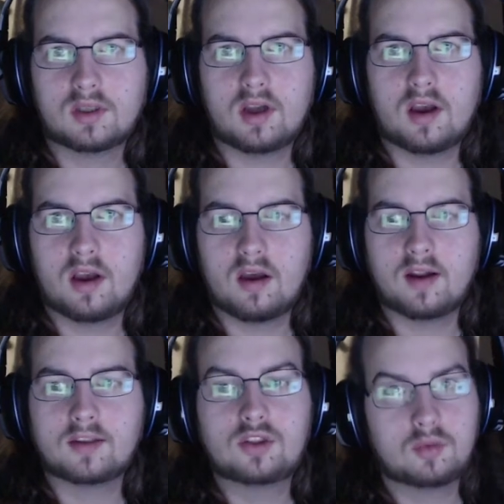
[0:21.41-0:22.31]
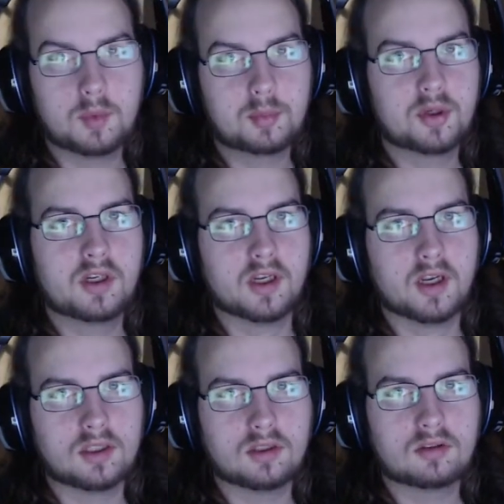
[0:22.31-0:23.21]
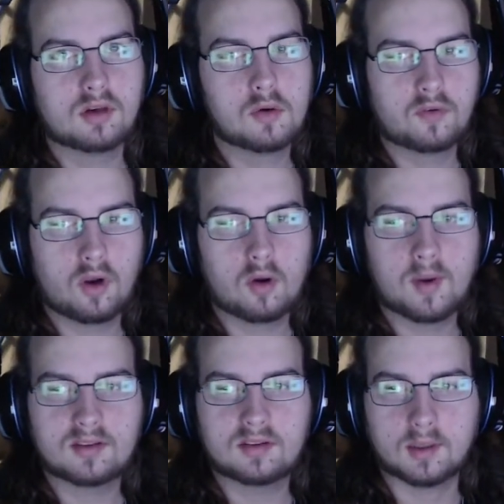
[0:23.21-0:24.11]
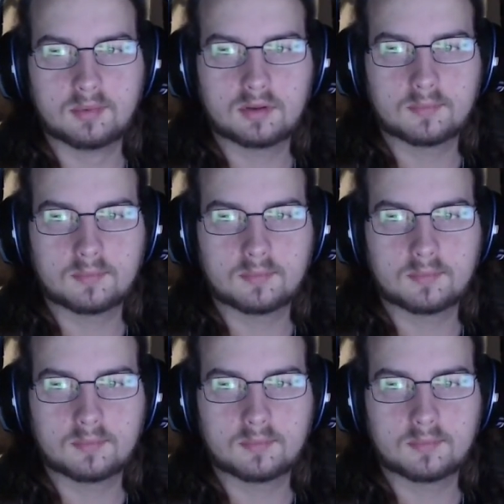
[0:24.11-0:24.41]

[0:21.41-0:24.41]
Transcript: and it should be pretty easy, so follow my steps.